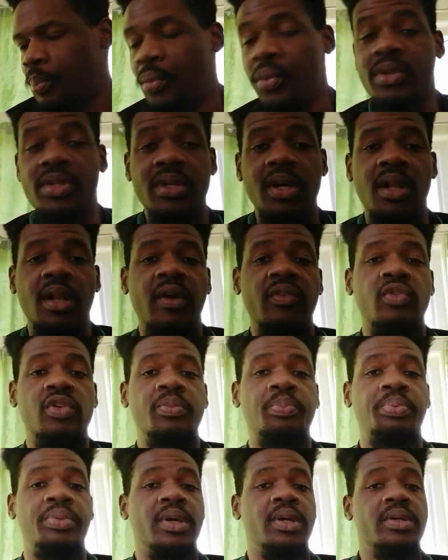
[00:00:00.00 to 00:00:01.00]
Portugal have
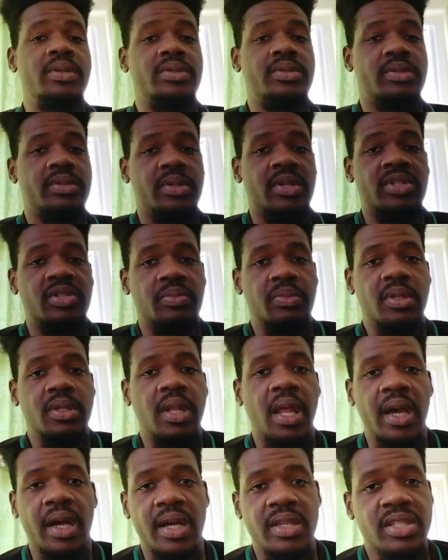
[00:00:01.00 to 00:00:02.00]
good players. It's
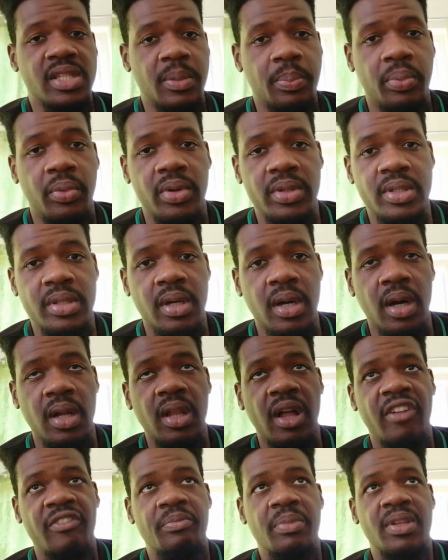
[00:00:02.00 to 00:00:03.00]
me, like I said,
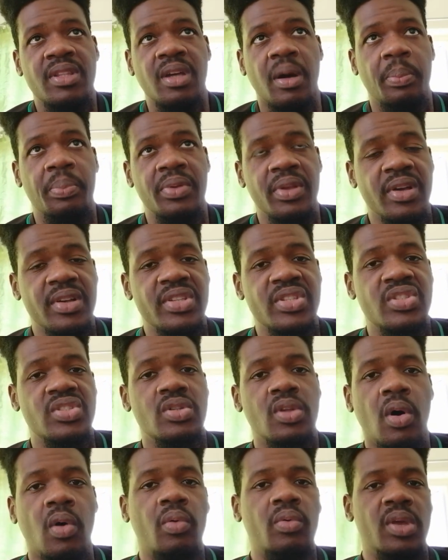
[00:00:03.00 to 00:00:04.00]
Portugal have better
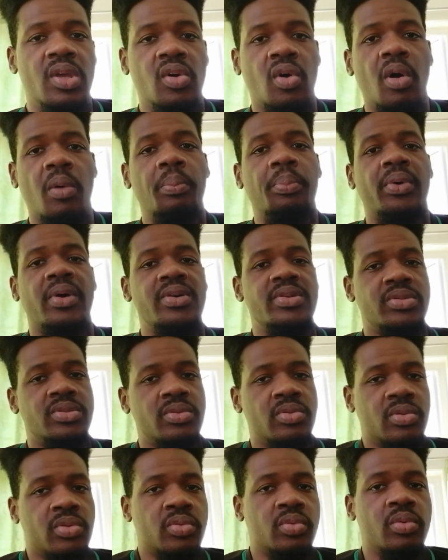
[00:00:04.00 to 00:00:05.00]
players now in
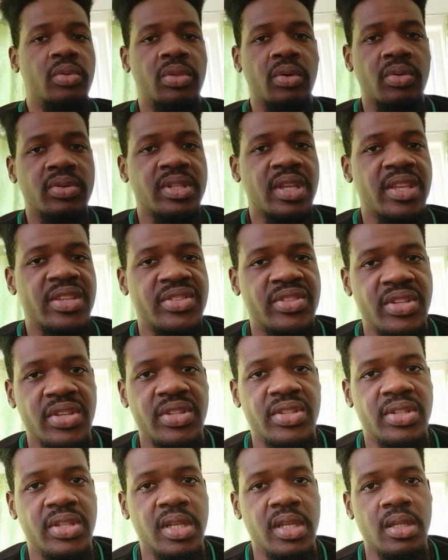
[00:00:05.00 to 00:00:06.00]
comparison to
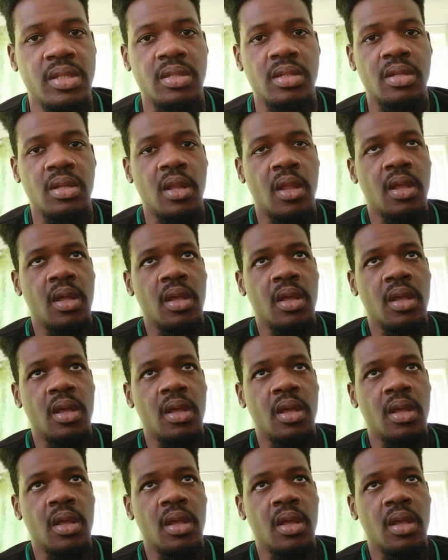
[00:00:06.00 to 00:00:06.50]
2016,